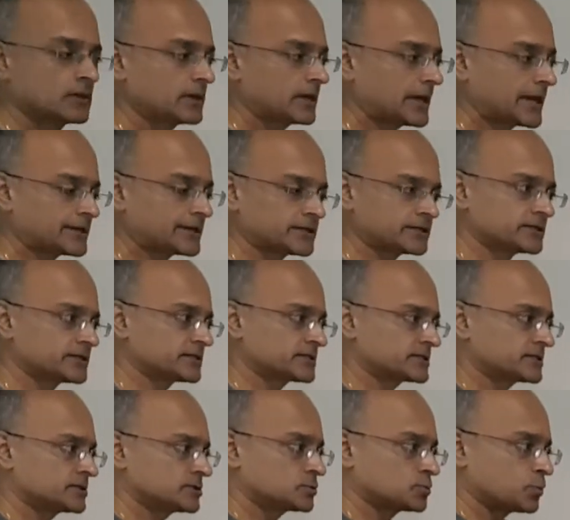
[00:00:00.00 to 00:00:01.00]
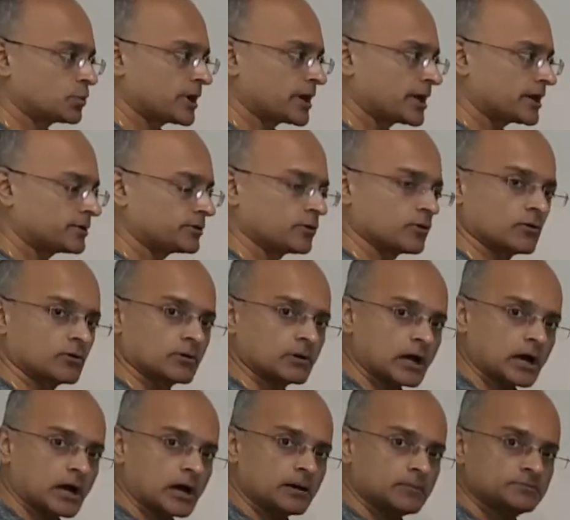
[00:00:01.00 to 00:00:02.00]
at a distance where your
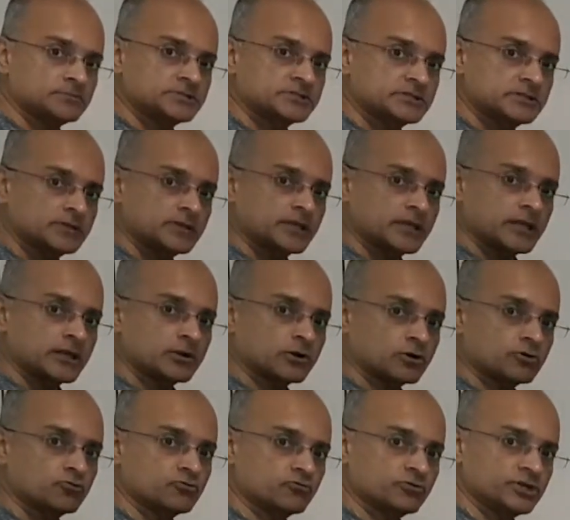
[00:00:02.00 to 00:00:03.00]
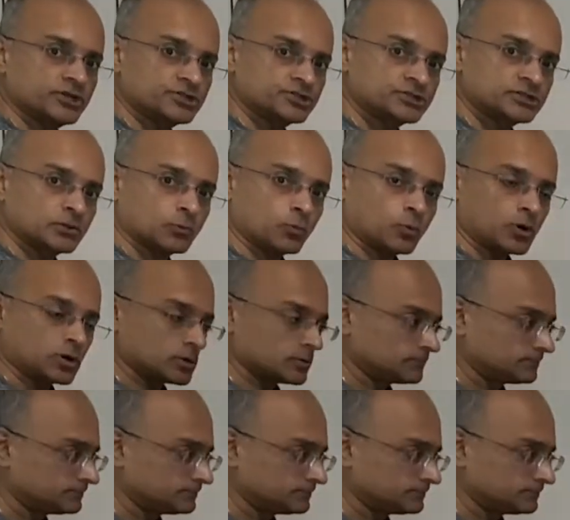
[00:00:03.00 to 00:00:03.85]
arms cannot reach the wall.